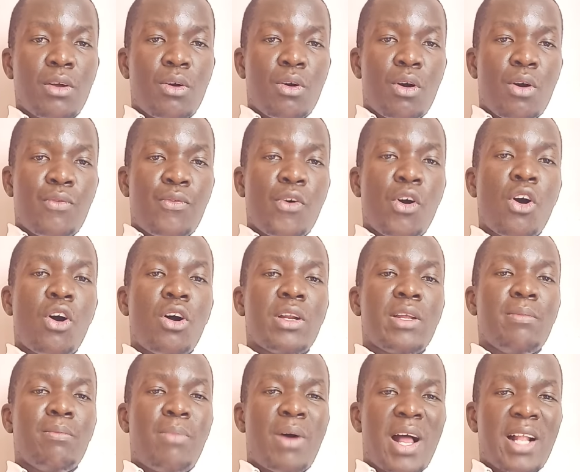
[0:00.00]
of all
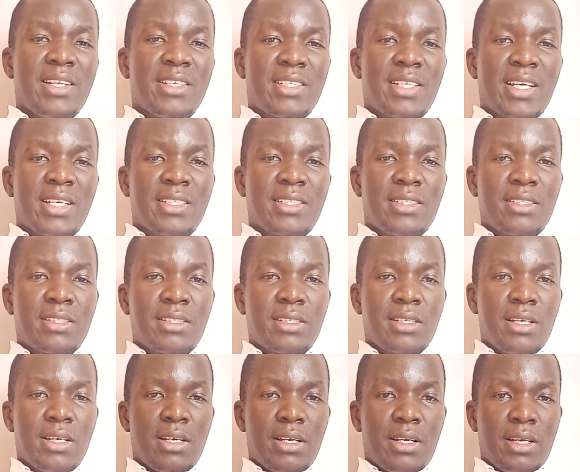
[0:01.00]
impulses
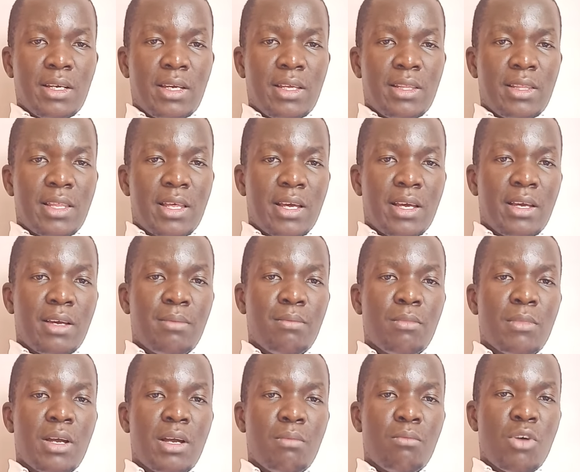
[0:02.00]
in the
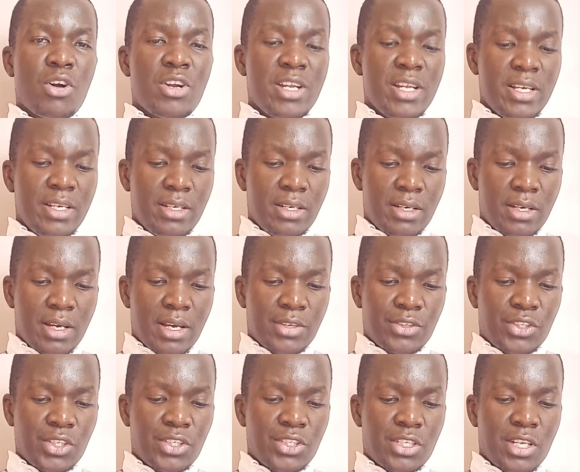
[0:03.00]
body
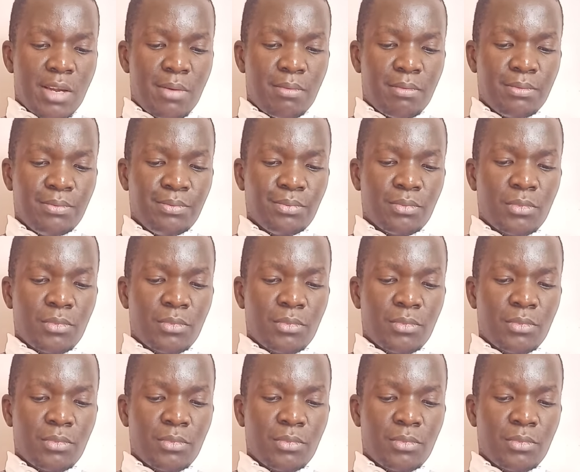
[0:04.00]
system.